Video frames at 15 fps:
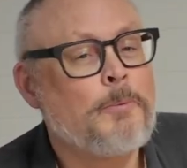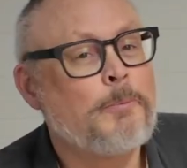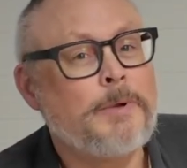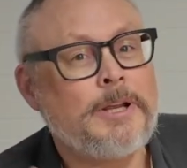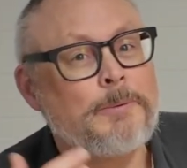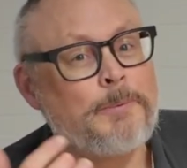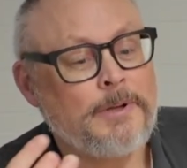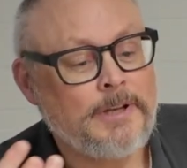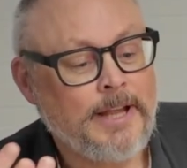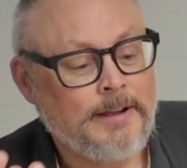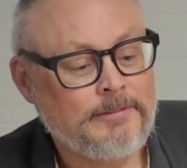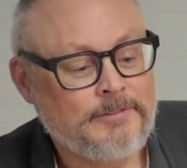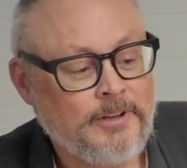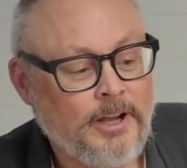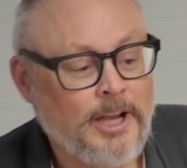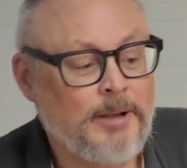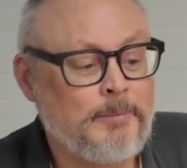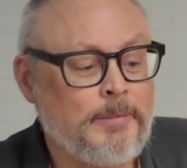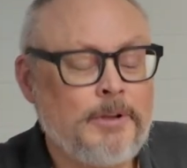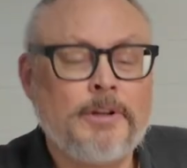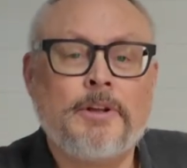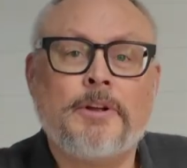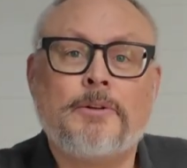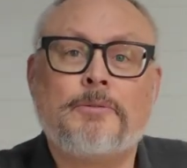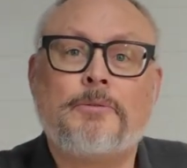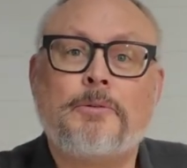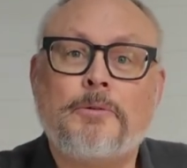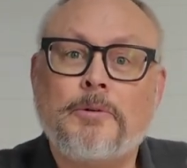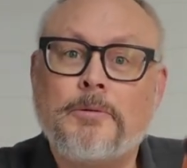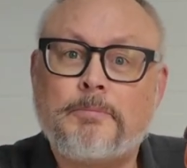We will have time
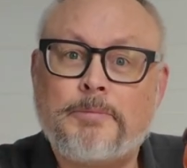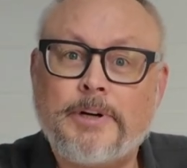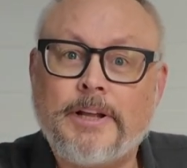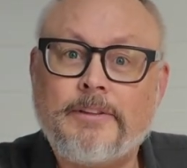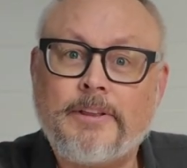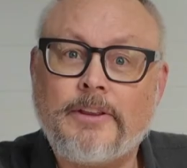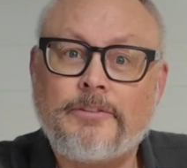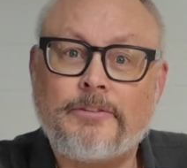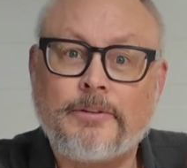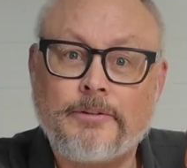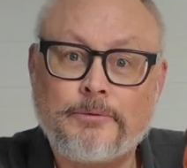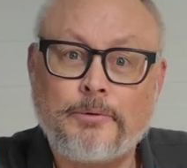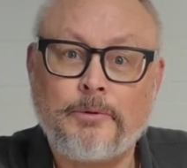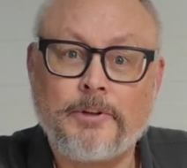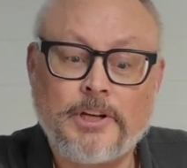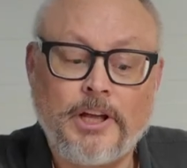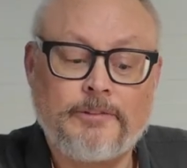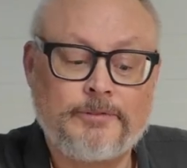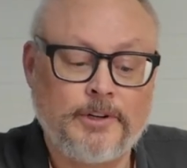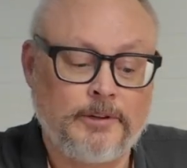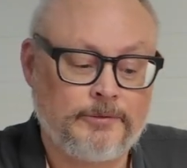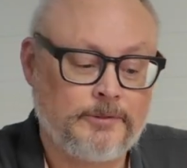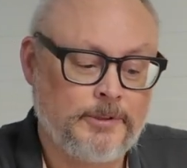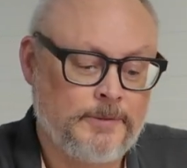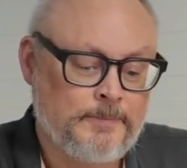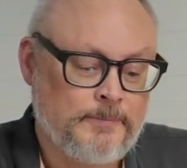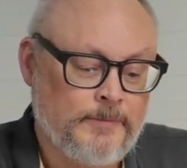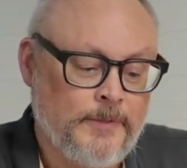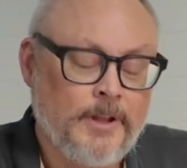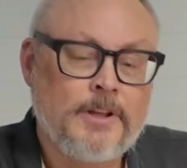to bring this to the life raft.
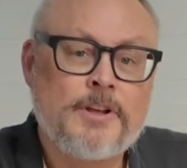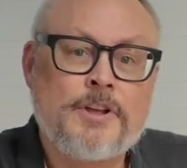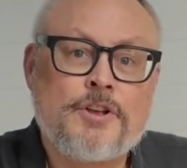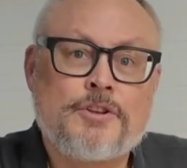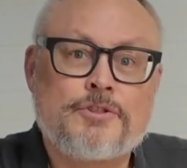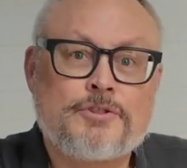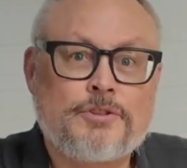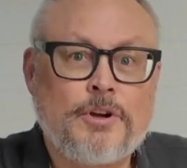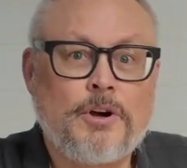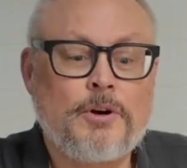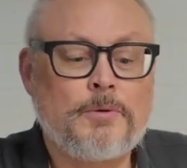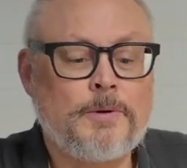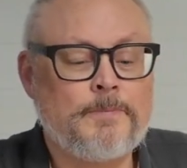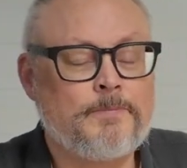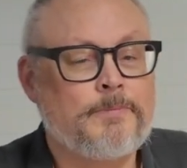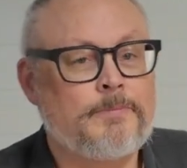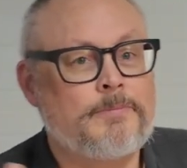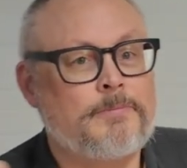So